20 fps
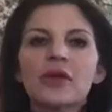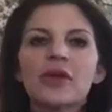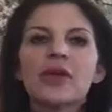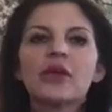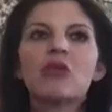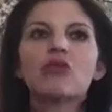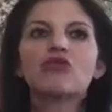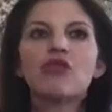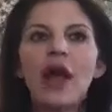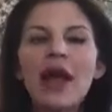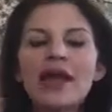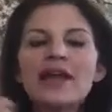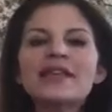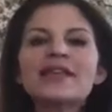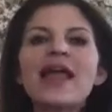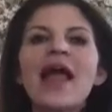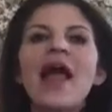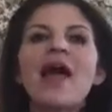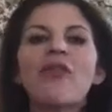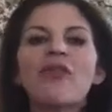Write
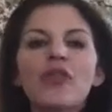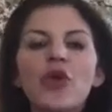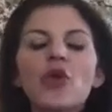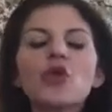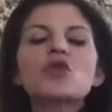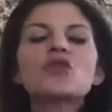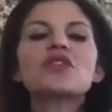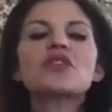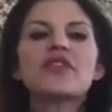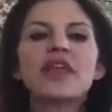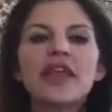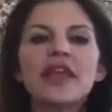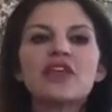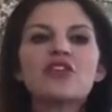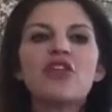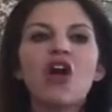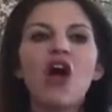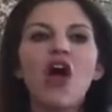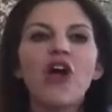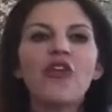down those
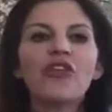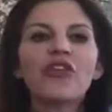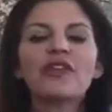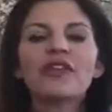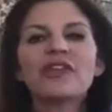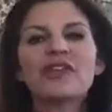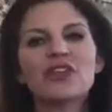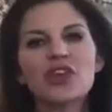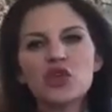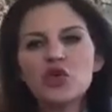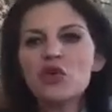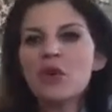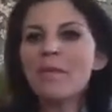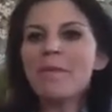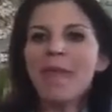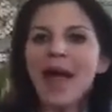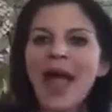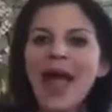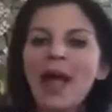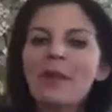things on the list. Can you
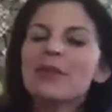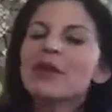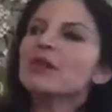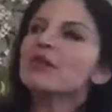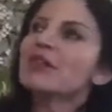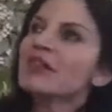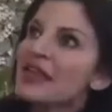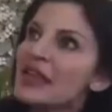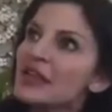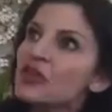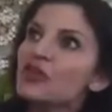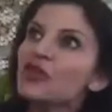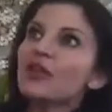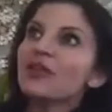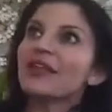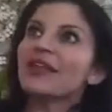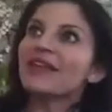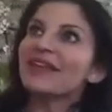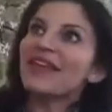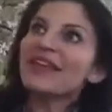imagine? I mean,
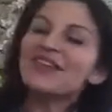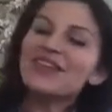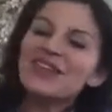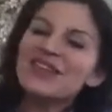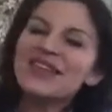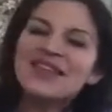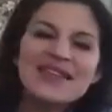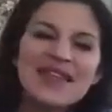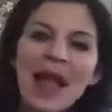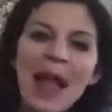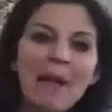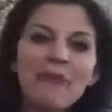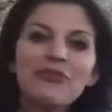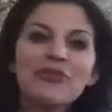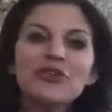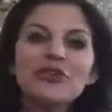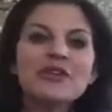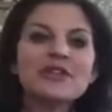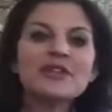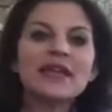literally, like, just stop
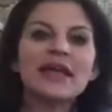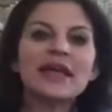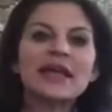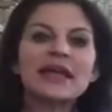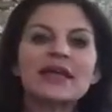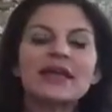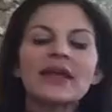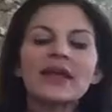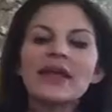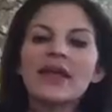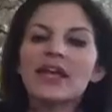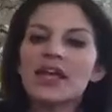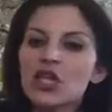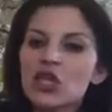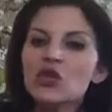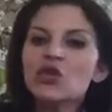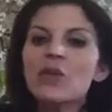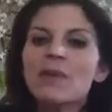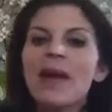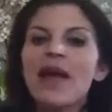for a second. Can
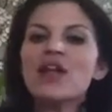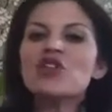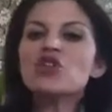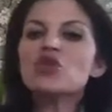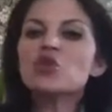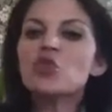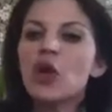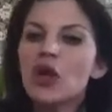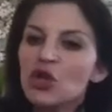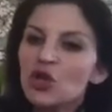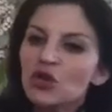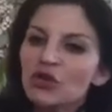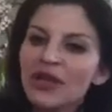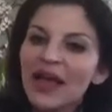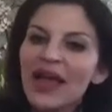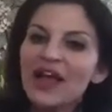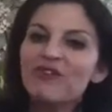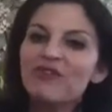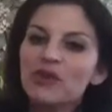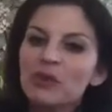you imagine what your
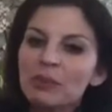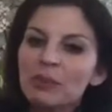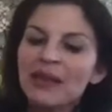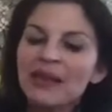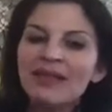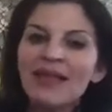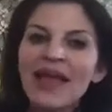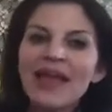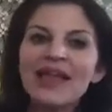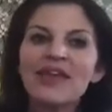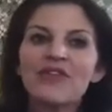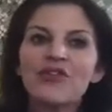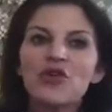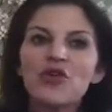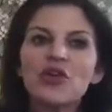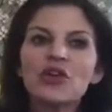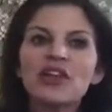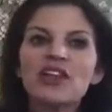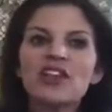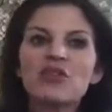life would be like if you
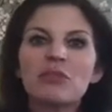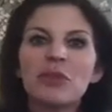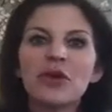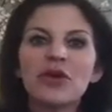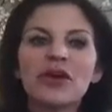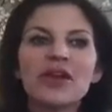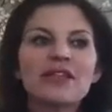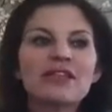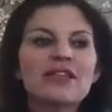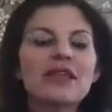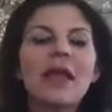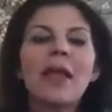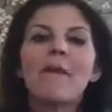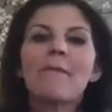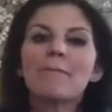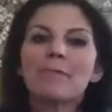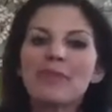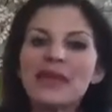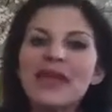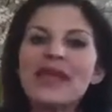could experience
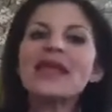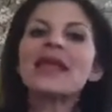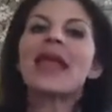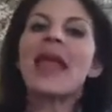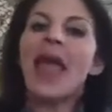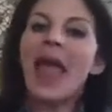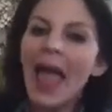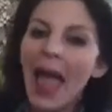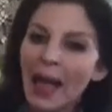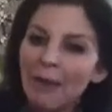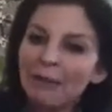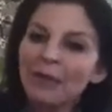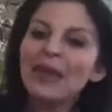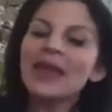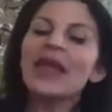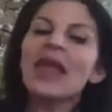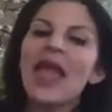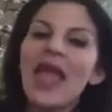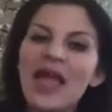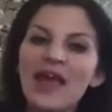being
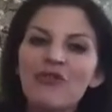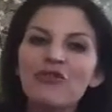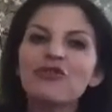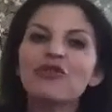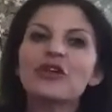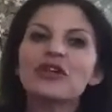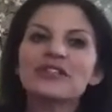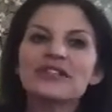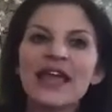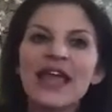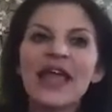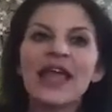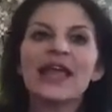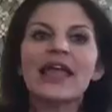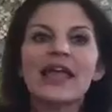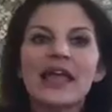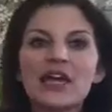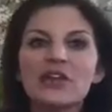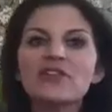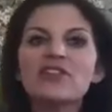happy every day,
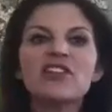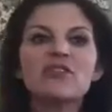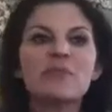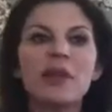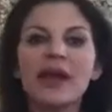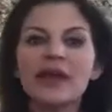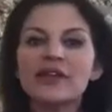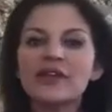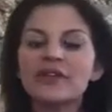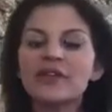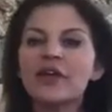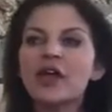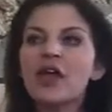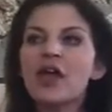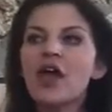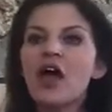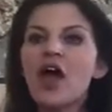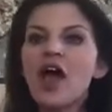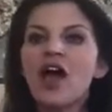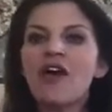irrespective
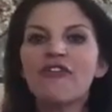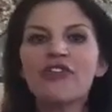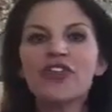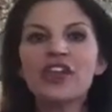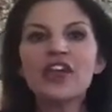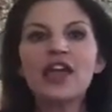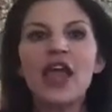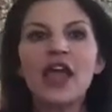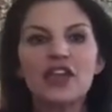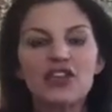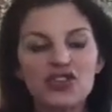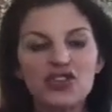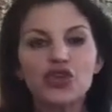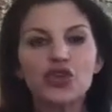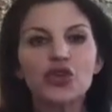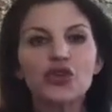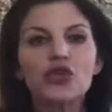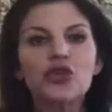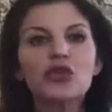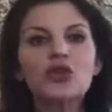of the
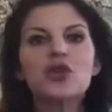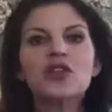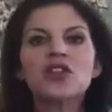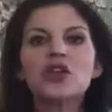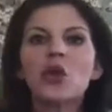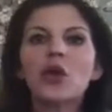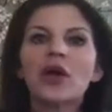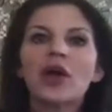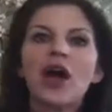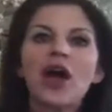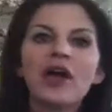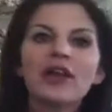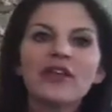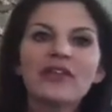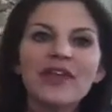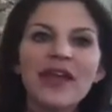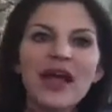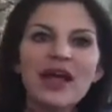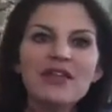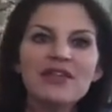externals, what's going on
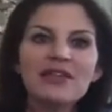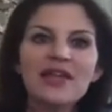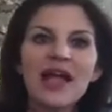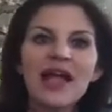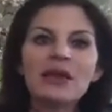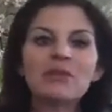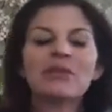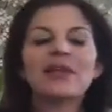the outside?